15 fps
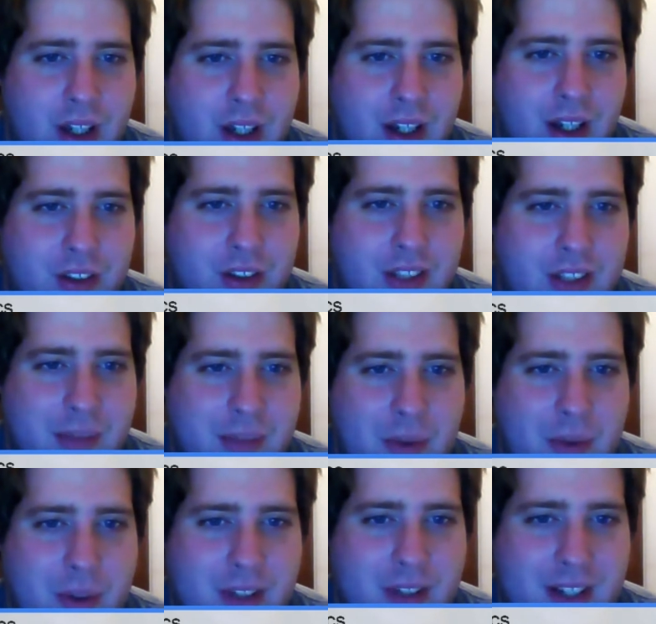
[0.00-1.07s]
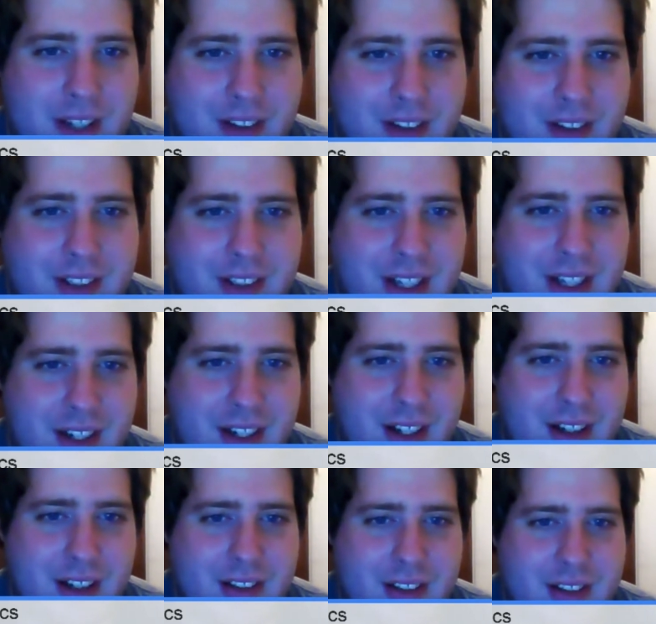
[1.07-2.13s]
Looks like my word count is
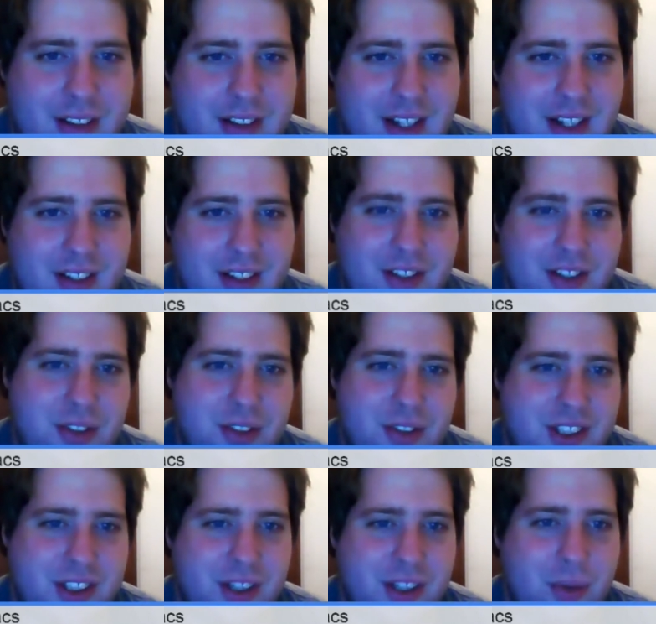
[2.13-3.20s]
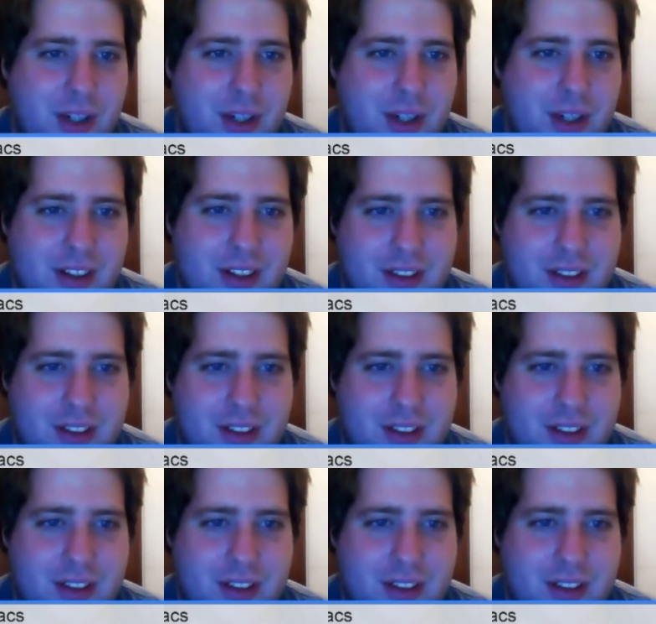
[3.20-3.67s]
at 10,261.